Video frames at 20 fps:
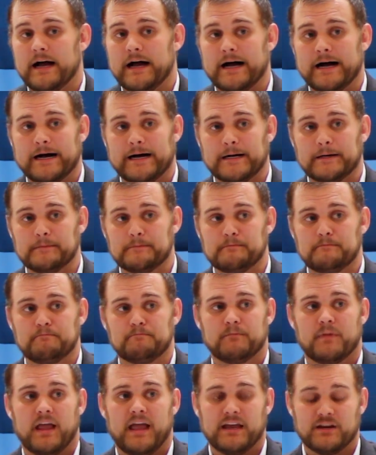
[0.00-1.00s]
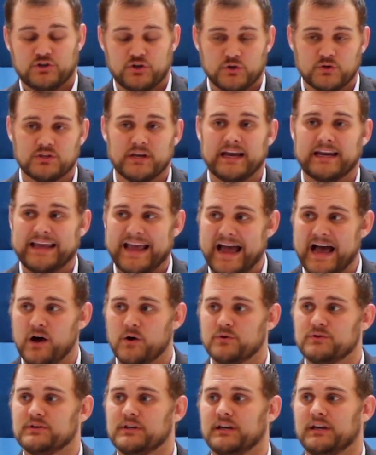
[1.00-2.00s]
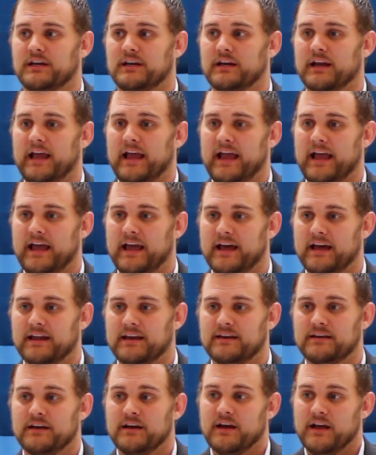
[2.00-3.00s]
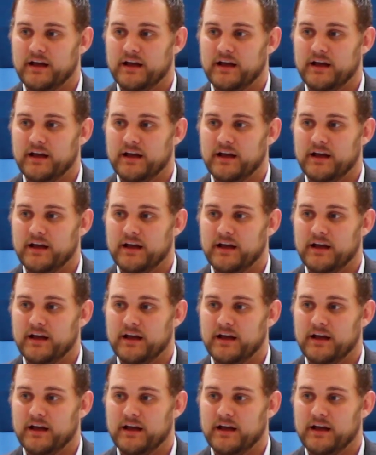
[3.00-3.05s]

Um, issues like housing and